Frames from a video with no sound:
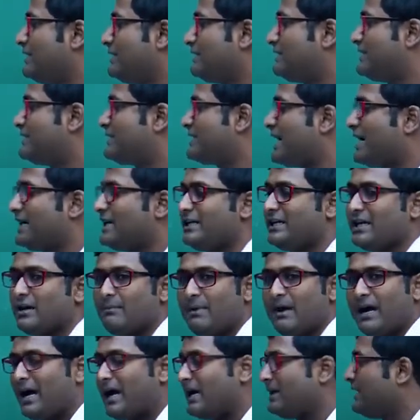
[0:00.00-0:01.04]
Titanium
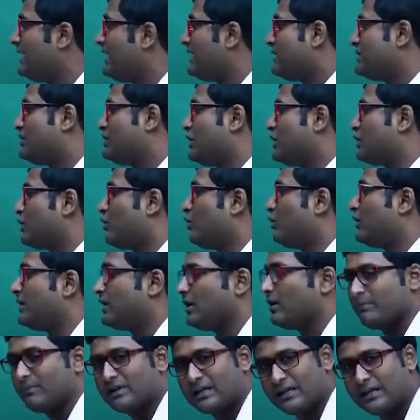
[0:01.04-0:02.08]
and
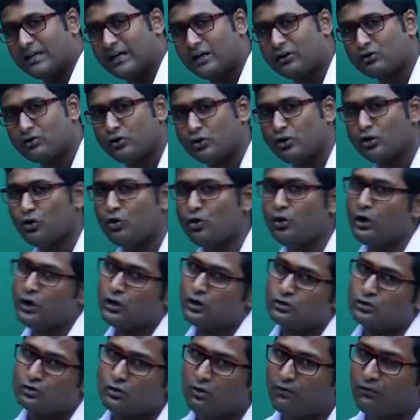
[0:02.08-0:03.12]
zirconium. Clear to you?
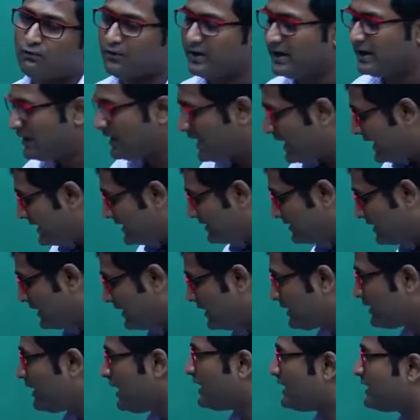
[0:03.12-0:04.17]
So friend, I
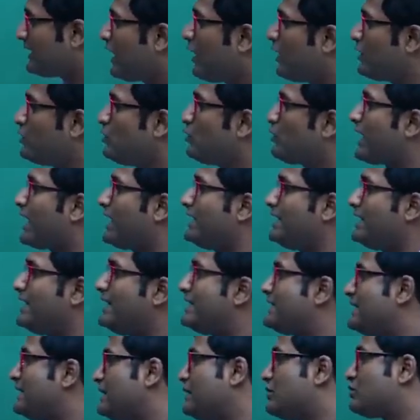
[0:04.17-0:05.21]
think now you can
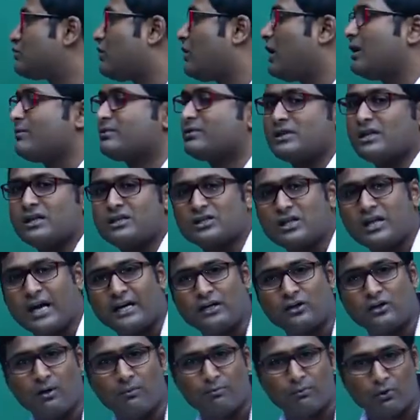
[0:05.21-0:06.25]
easily solve such
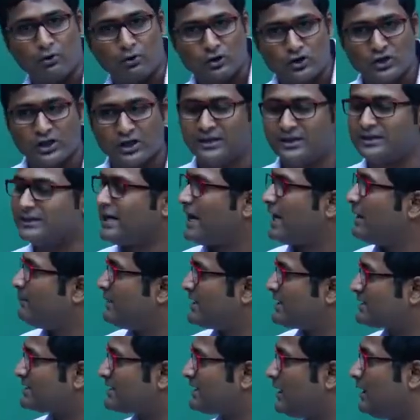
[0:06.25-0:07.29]
kind of question. Time
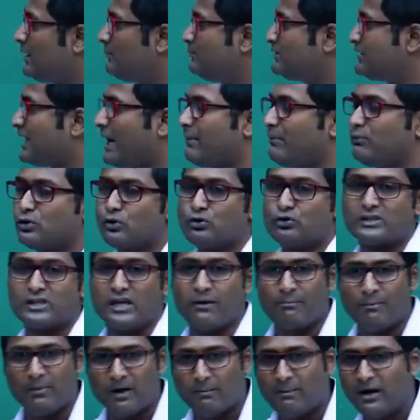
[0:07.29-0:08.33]
has come, time to say
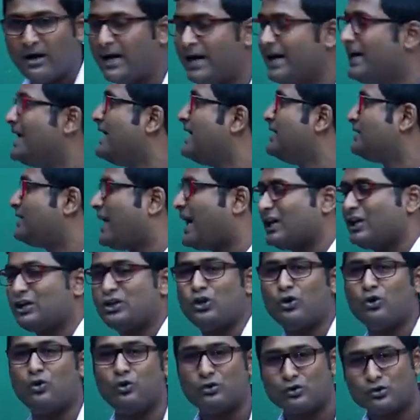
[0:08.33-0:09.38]
bye bye. Thank
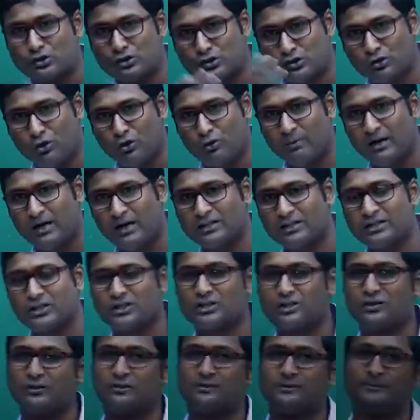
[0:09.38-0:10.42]
you so
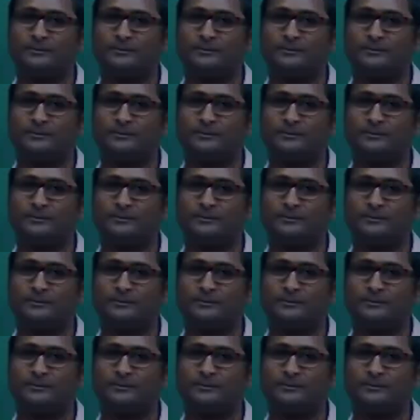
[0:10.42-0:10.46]
much.